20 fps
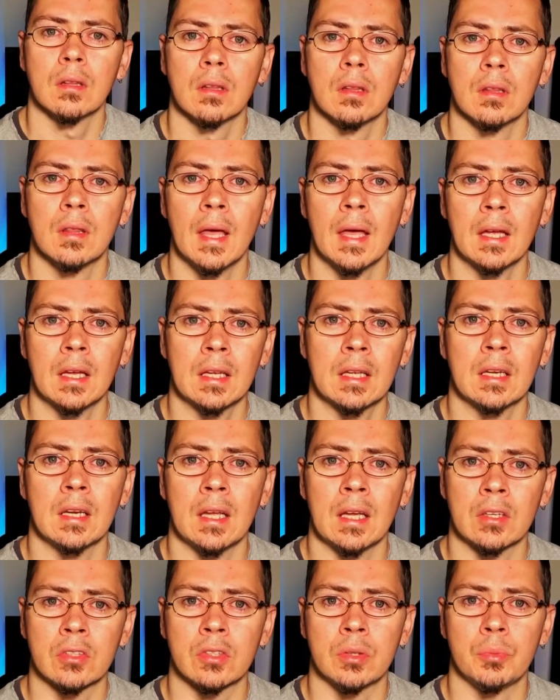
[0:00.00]
That can
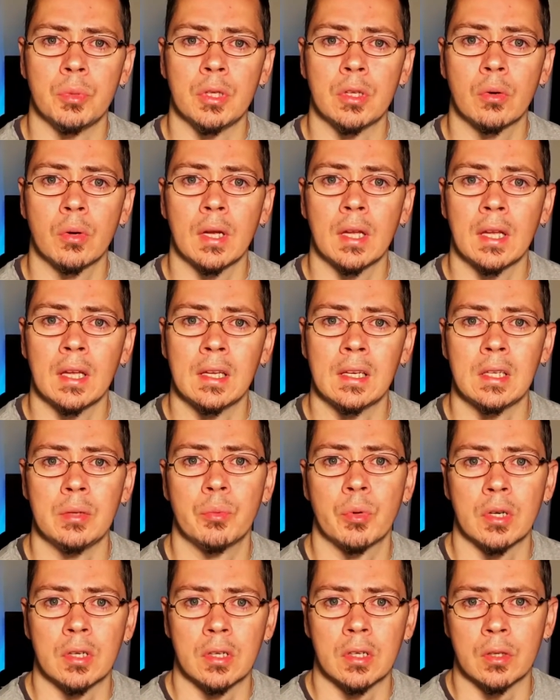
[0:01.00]
actually be quite handy,
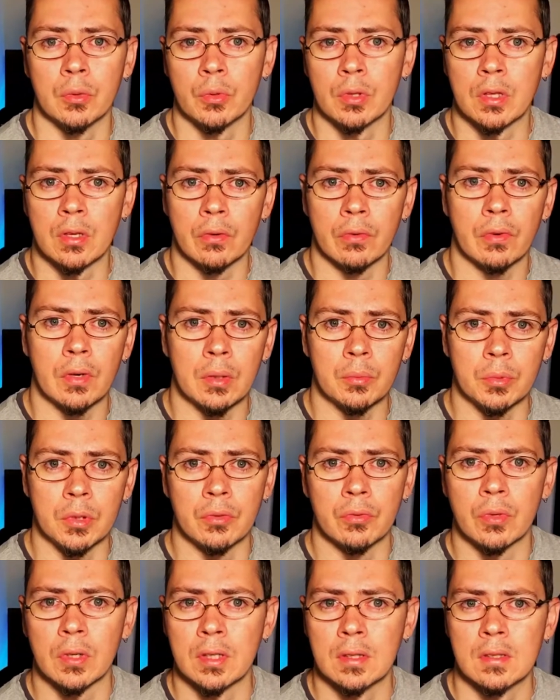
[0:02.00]
partnering with your family
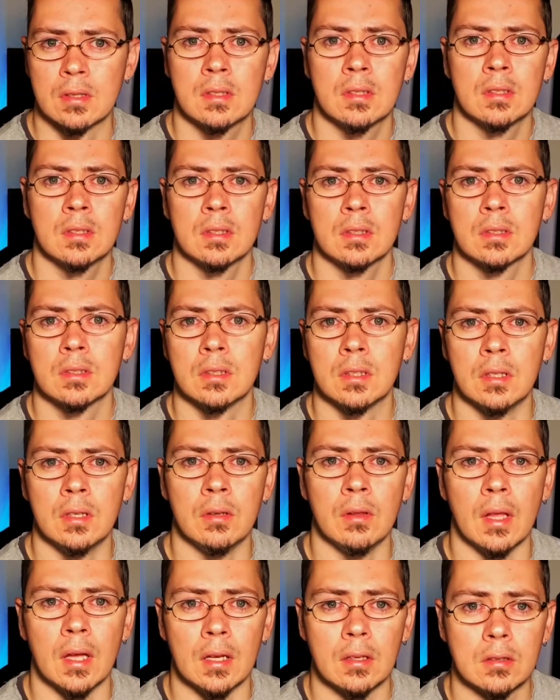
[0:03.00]
and friends to do
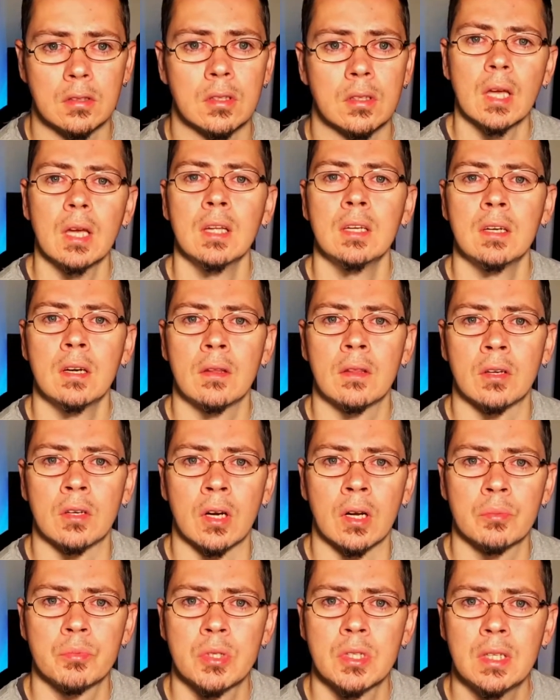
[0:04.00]
that. So another
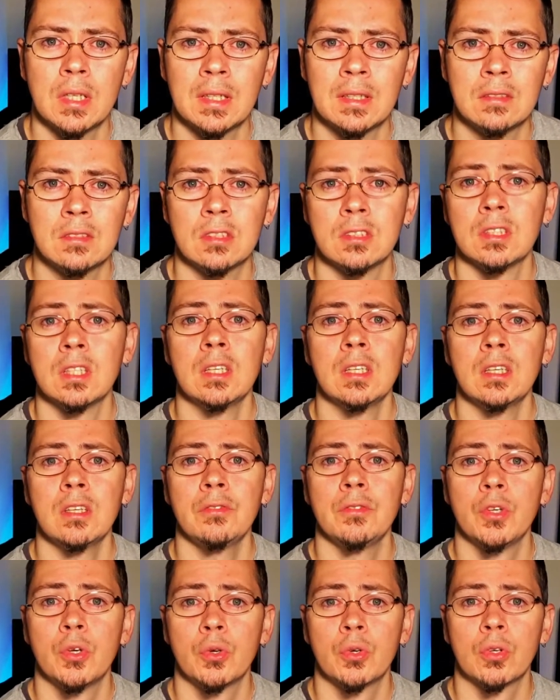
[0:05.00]
option is
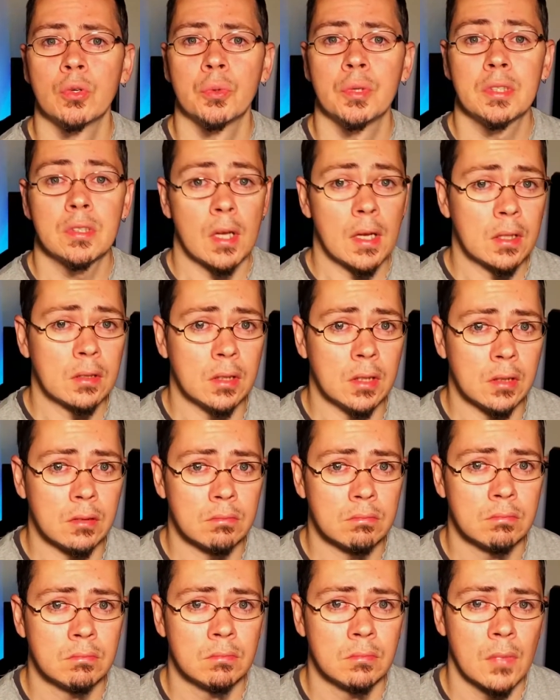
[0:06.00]
save your recycling.
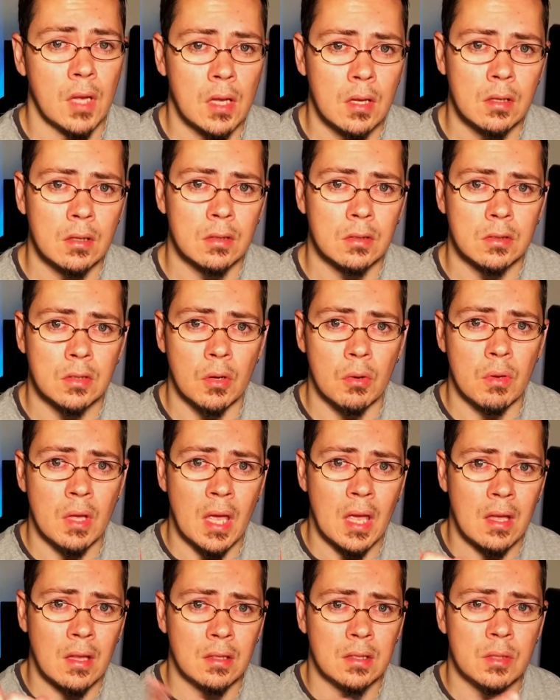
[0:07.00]
So
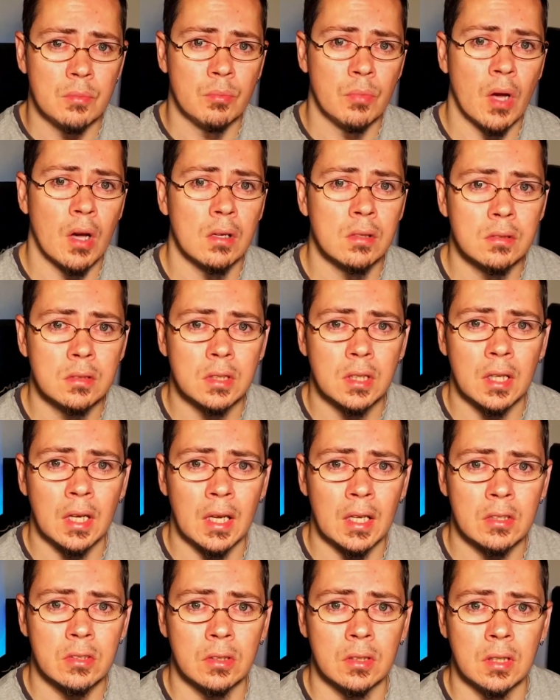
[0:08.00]
cans and bottles can
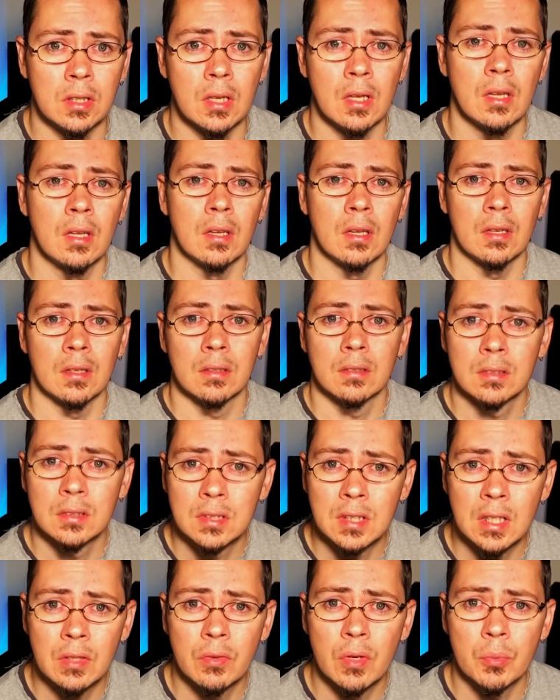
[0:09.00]
actually
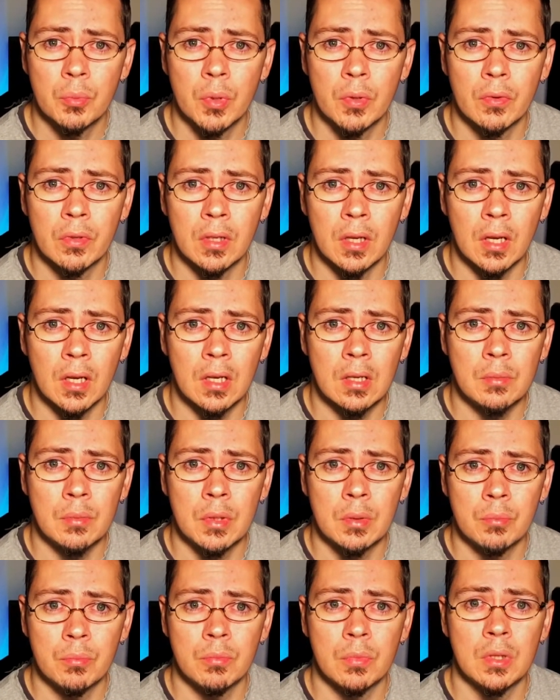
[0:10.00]
save up over time
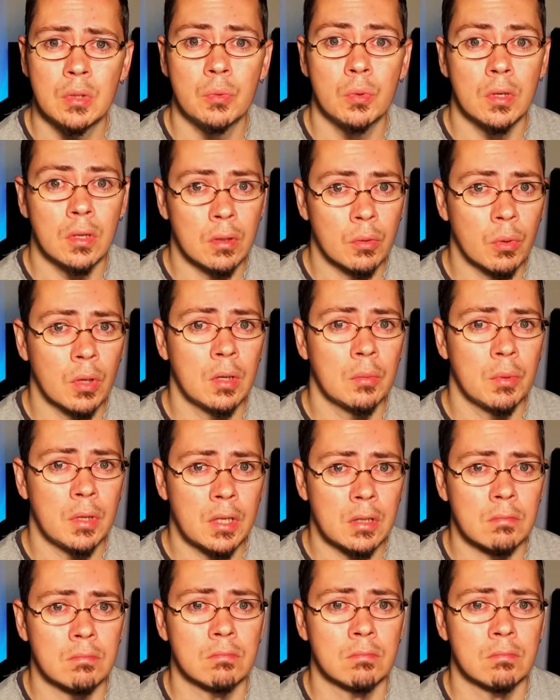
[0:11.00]
and be worth quite a bit.